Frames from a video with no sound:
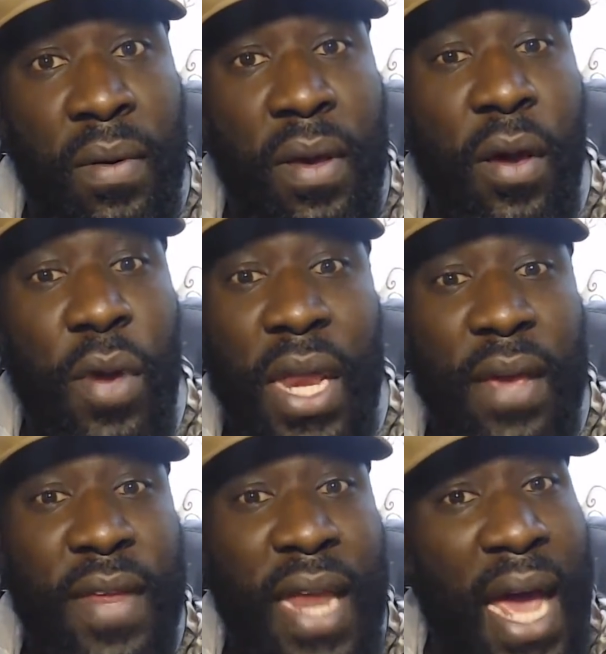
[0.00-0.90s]
Could we
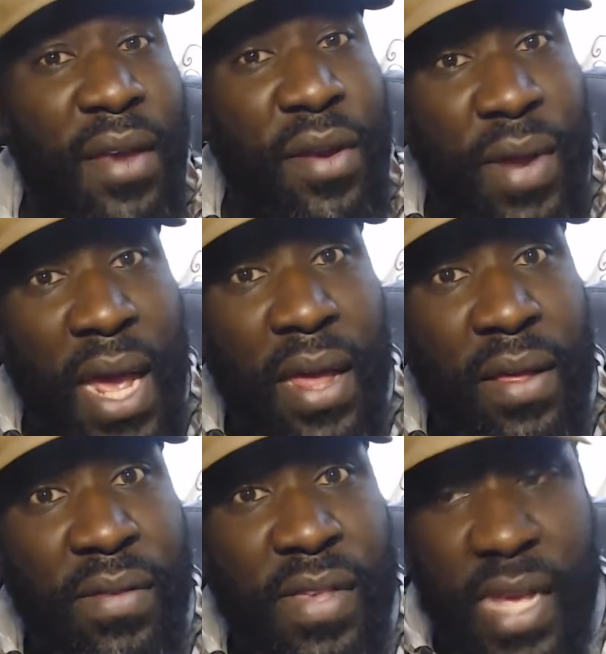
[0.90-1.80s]
even handle that?
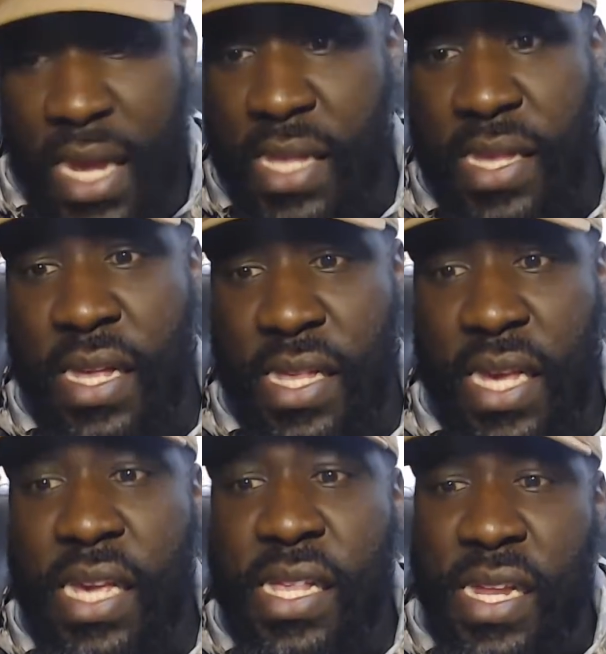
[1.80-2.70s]
See, that's
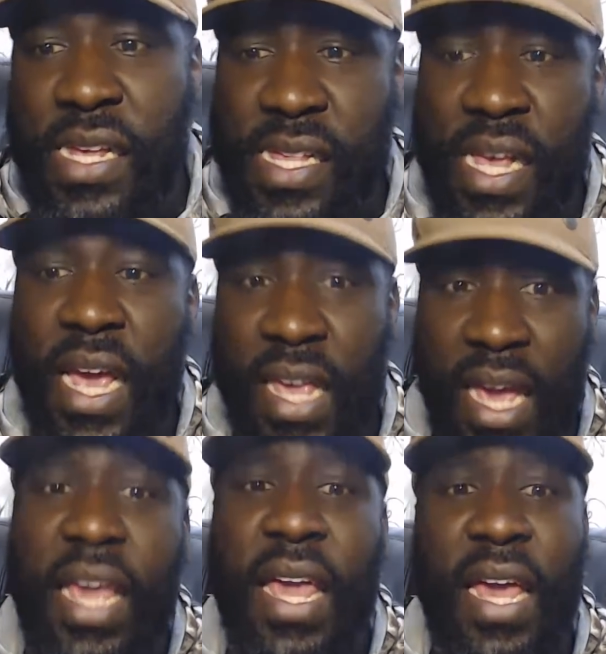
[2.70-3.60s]
easy to say,
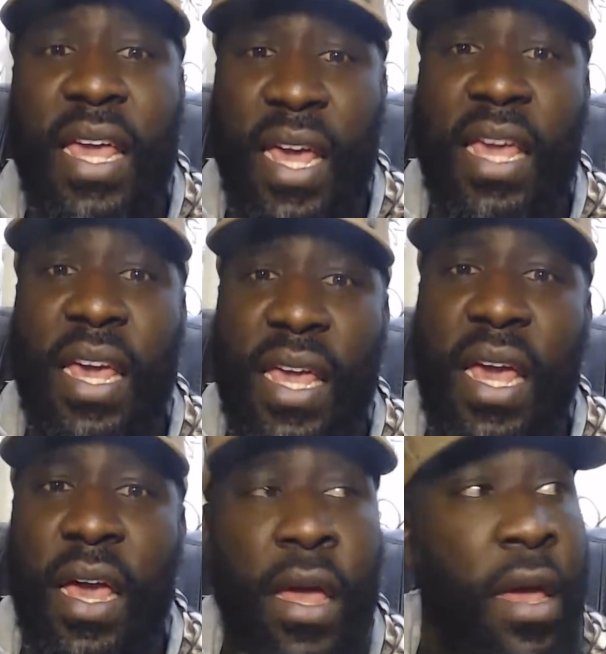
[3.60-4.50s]

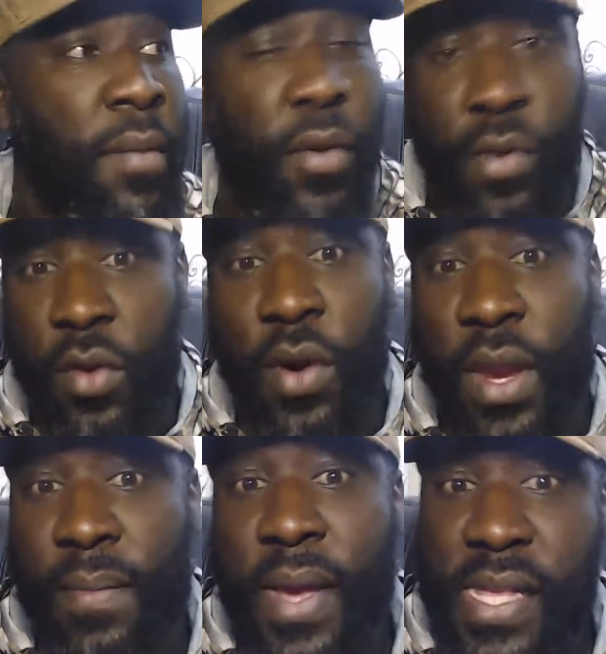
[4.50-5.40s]
yeah. But when you're in
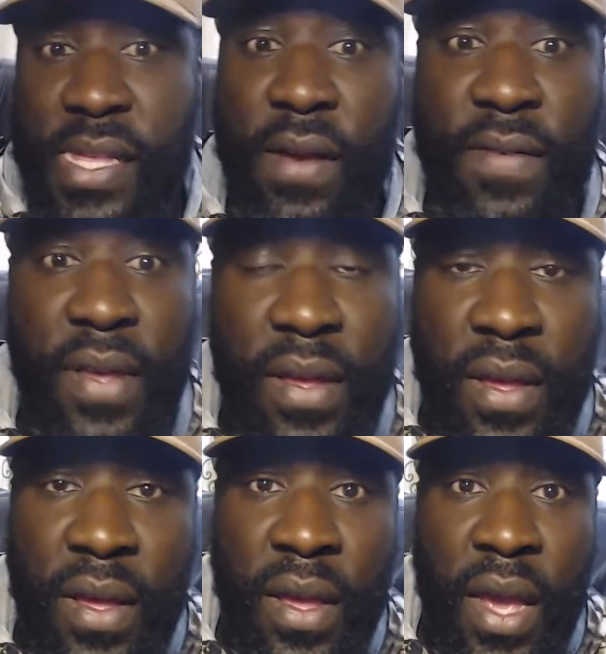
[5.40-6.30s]
the midst of it,
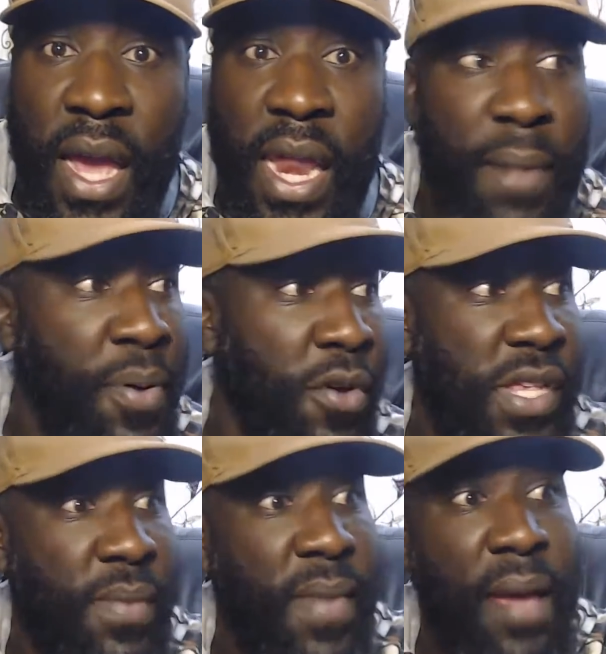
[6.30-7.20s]
and that
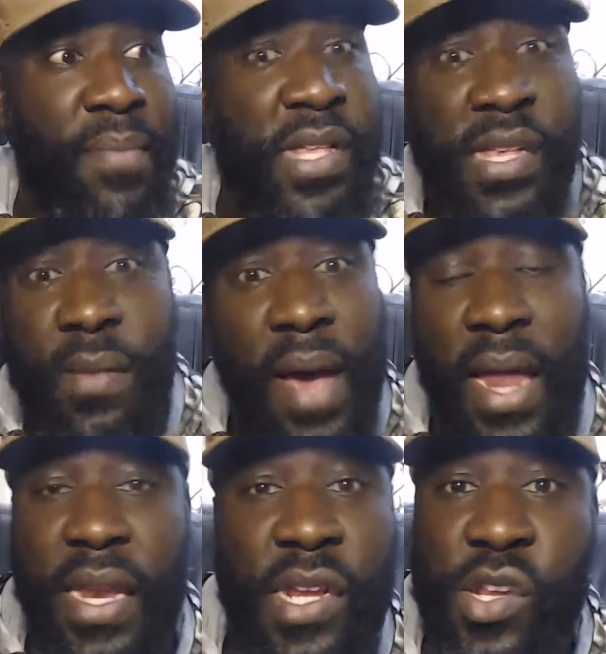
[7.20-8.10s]
person might be
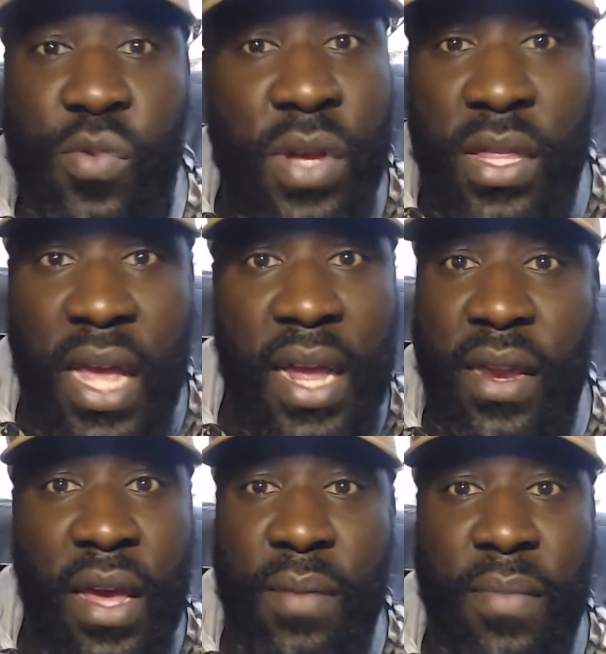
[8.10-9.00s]
somebody that you wouldn't think
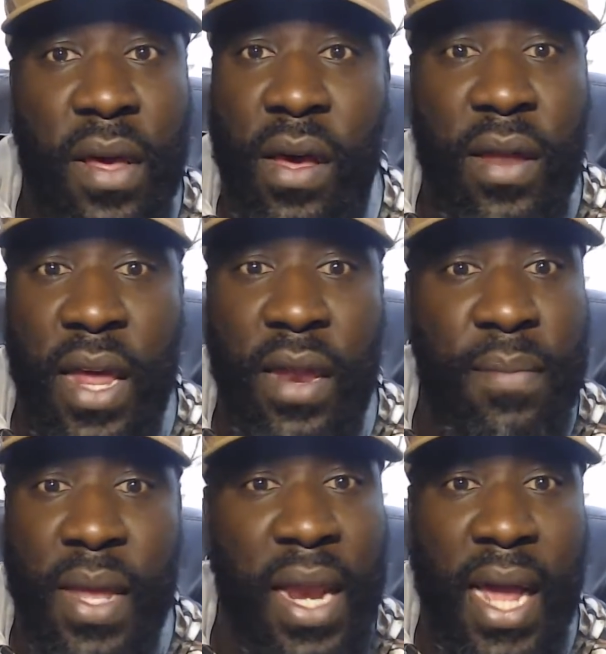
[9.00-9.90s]
that'll
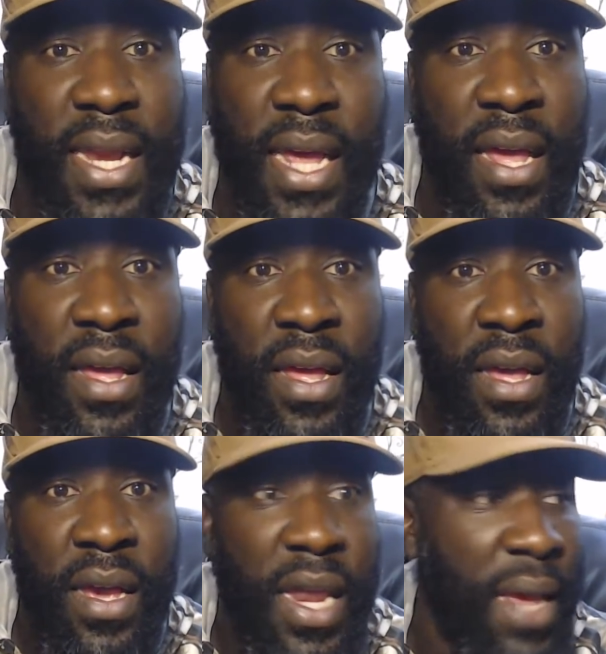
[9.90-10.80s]
be like that,
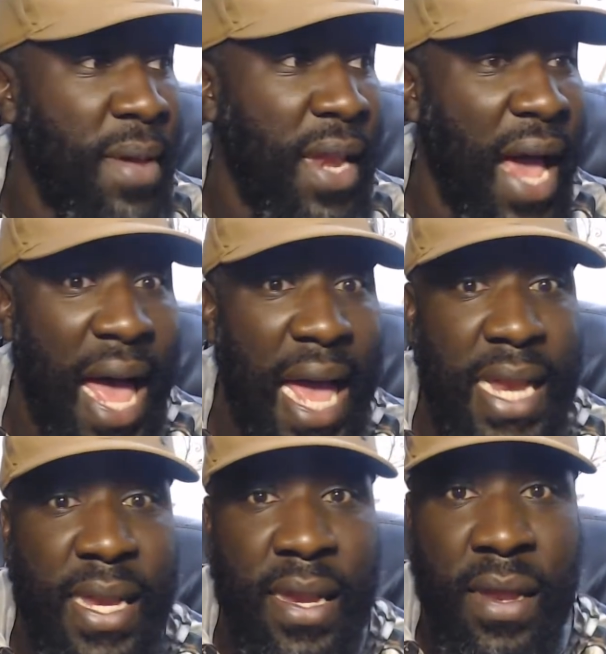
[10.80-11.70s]
because they've been
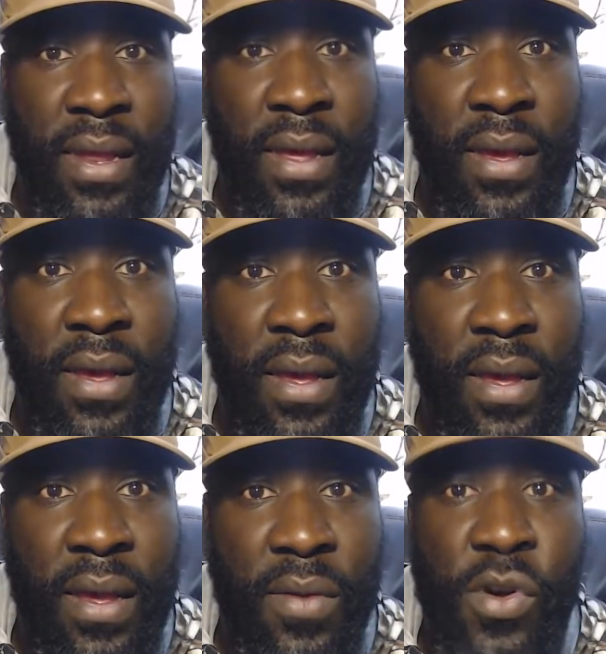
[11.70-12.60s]
hiding.
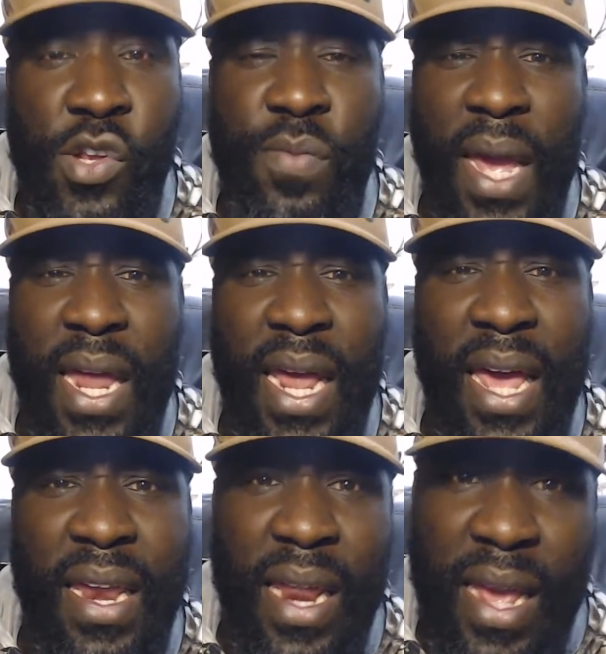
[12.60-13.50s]
Would you be able to
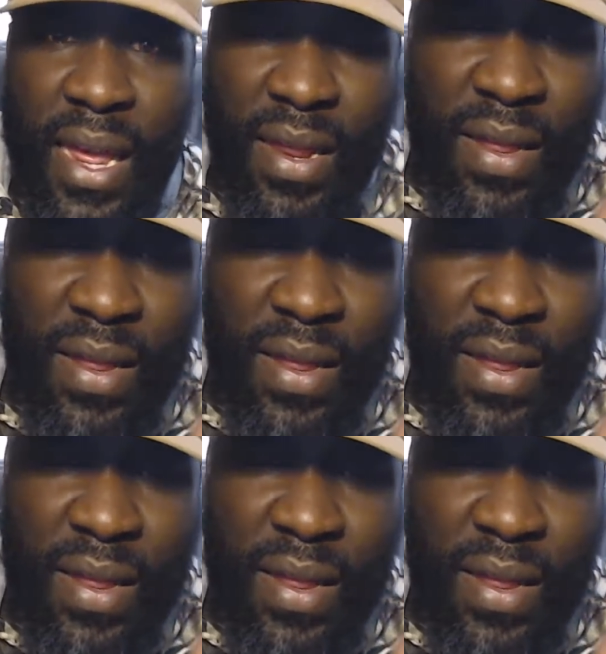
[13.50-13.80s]
handle that?